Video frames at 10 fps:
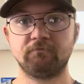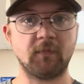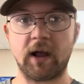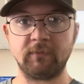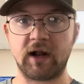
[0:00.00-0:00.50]

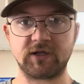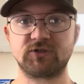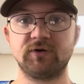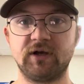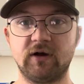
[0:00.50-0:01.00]
I'm not a
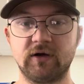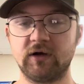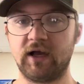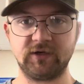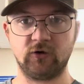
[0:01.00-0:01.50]
tree
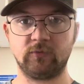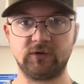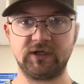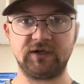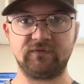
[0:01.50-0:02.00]
hugger. I don't
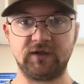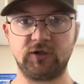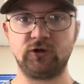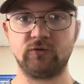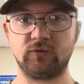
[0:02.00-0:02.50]
believe that
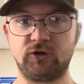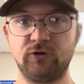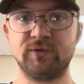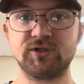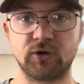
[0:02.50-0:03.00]

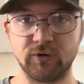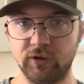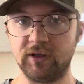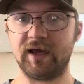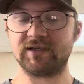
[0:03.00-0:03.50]
humans are
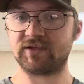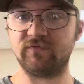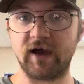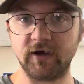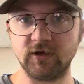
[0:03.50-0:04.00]
less
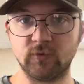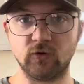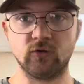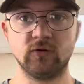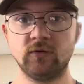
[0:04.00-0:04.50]

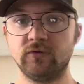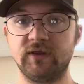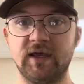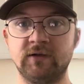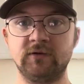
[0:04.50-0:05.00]
valuable
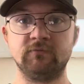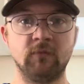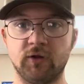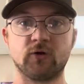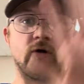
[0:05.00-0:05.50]
than
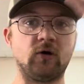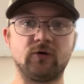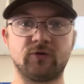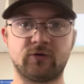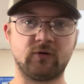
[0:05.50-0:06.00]
Mother
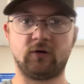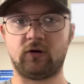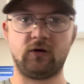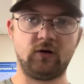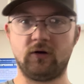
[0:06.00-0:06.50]
Earth.
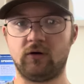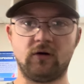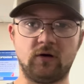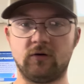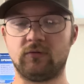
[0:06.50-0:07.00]

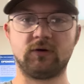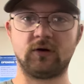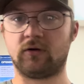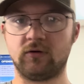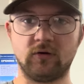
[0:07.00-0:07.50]

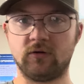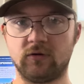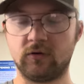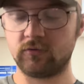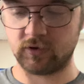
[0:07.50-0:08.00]

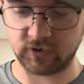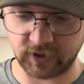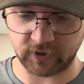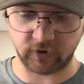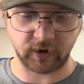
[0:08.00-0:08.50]
You know,
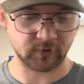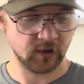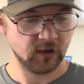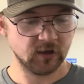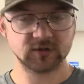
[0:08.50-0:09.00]
that crap.
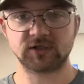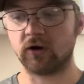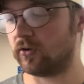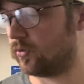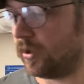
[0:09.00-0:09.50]

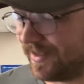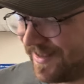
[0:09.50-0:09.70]
So